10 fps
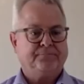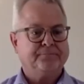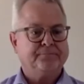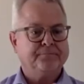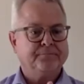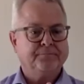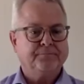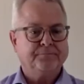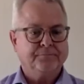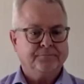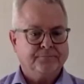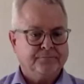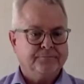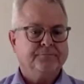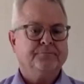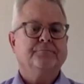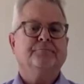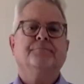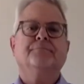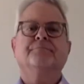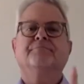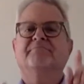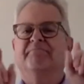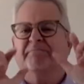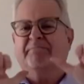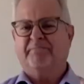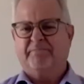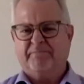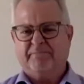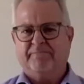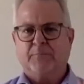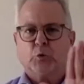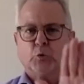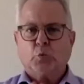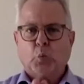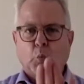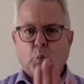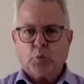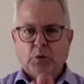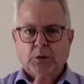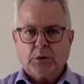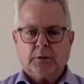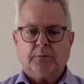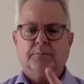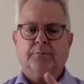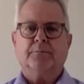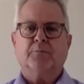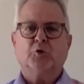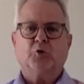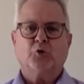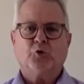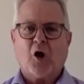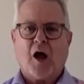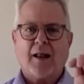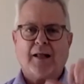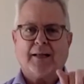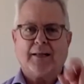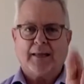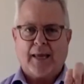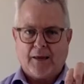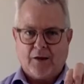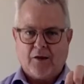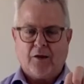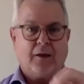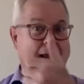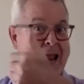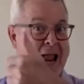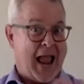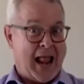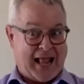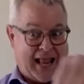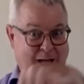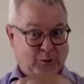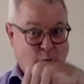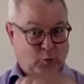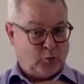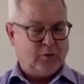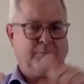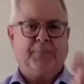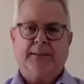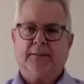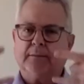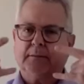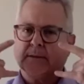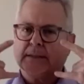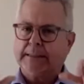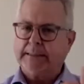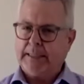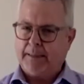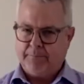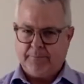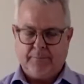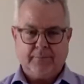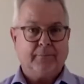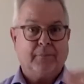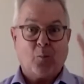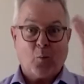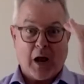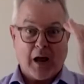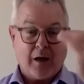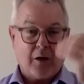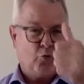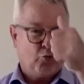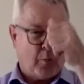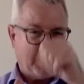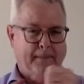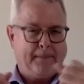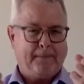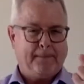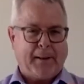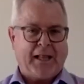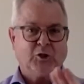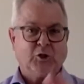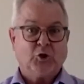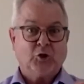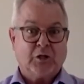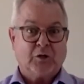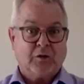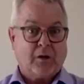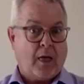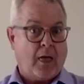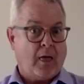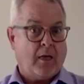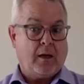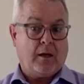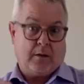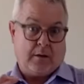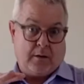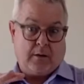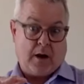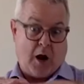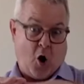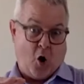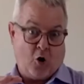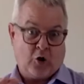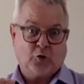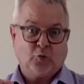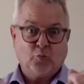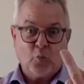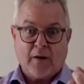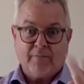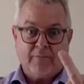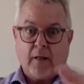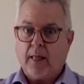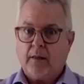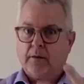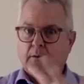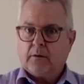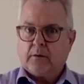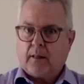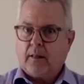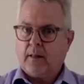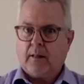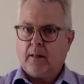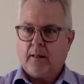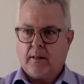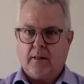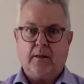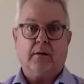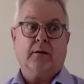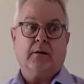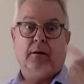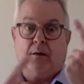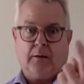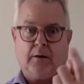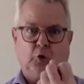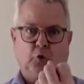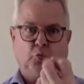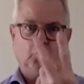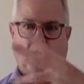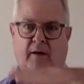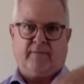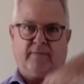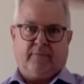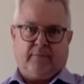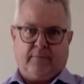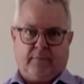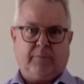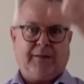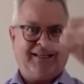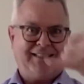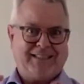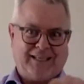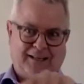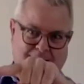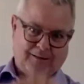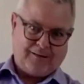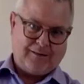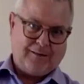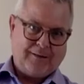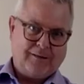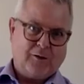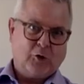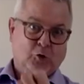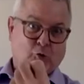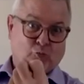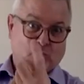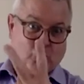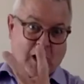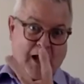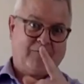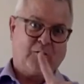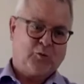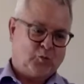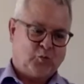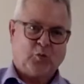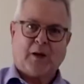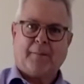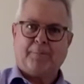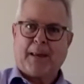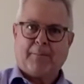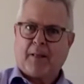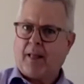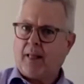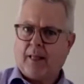or not if you're not complying with their requirements regarding mask wearing. Another one is schools and childcare settings. Regardless of vaccination, masks are required. If you remember that children under the age of 12 are not yet eligible for vaccination, only those over 12. So